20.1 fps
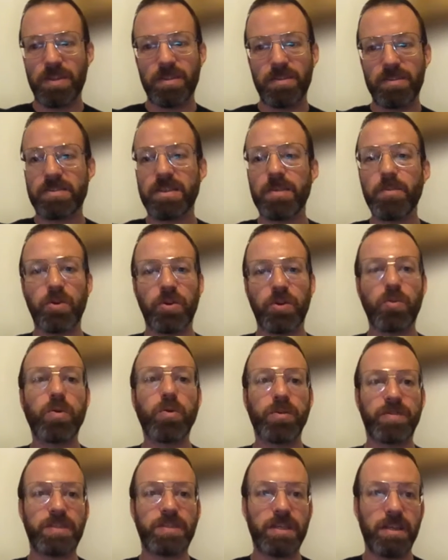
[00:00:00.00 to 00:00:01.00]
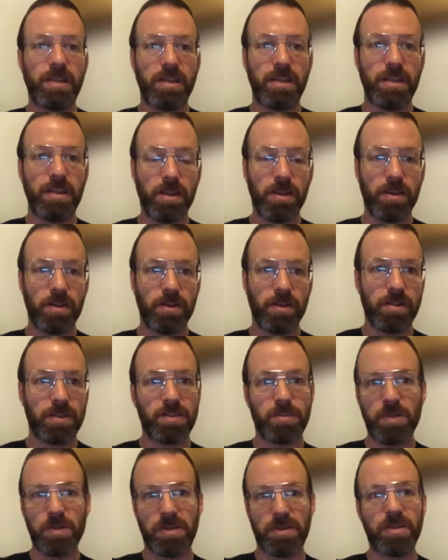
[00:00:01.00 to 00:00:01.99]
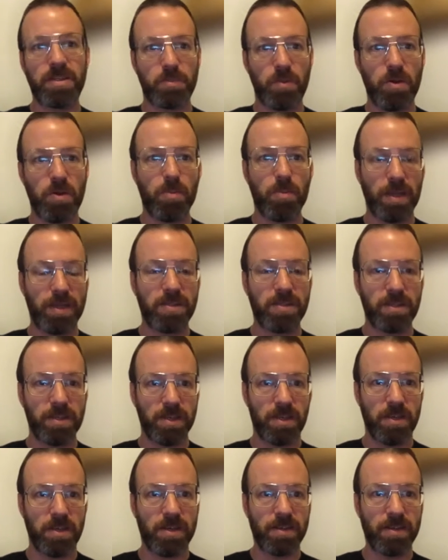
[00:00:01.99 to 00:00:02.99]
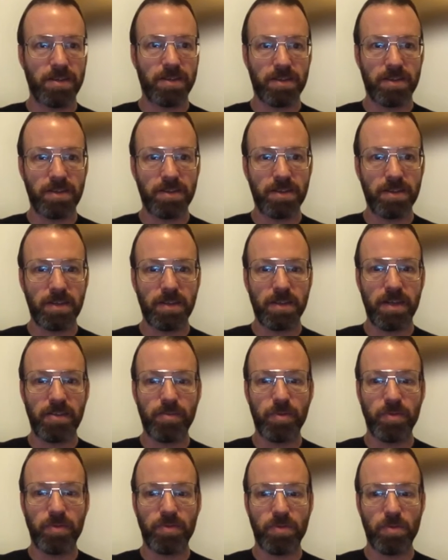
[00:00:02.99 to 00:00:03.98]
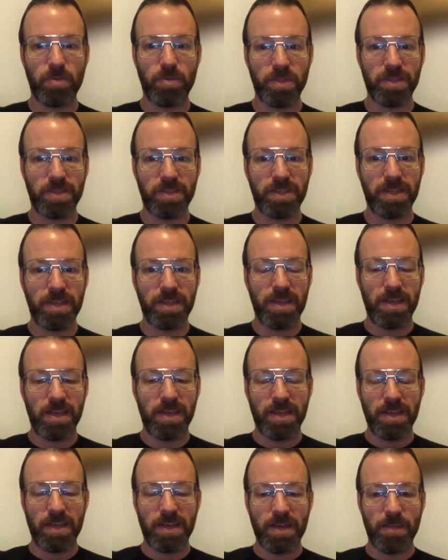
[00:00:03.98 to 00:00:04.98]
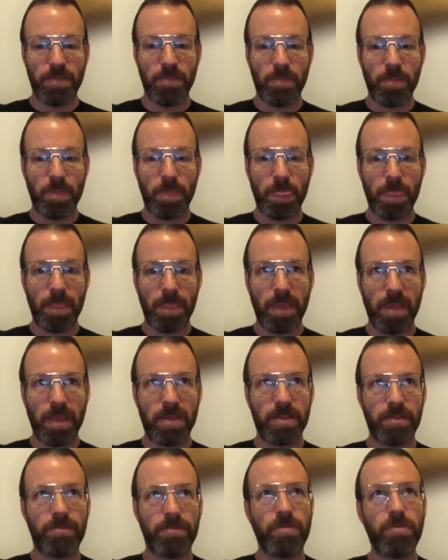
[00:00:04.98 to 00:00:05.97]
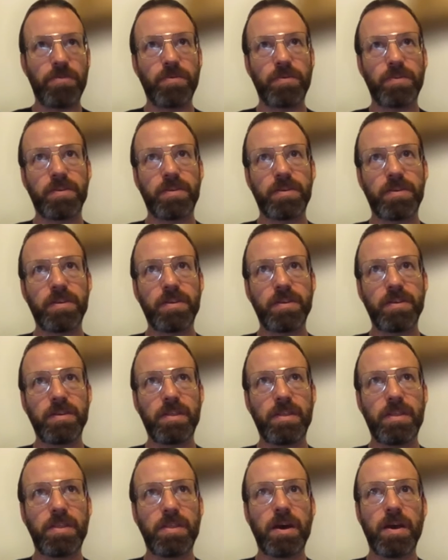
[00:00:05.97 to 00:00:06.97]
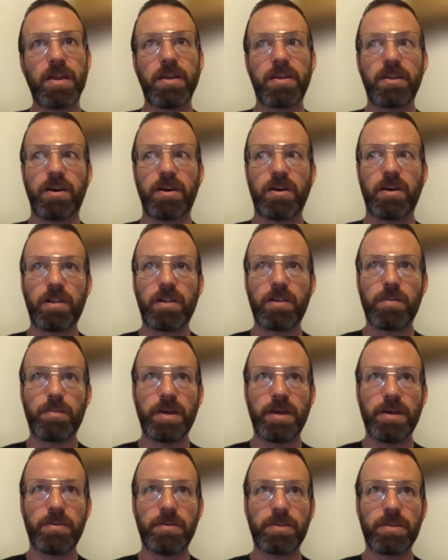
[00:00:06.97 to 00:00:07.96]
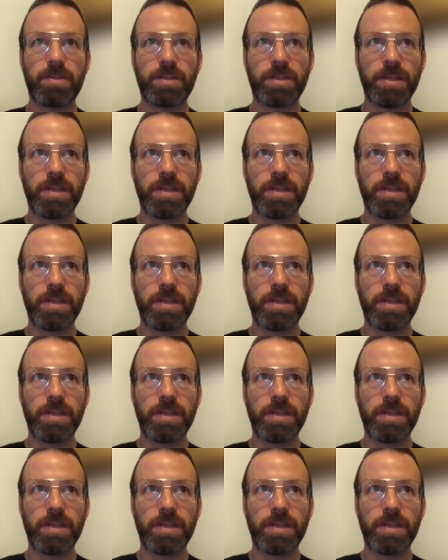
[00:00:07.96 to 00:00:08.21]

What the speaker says: similar to what we've seen here, just but experimentally and not in a live performance. And if you've thought at all about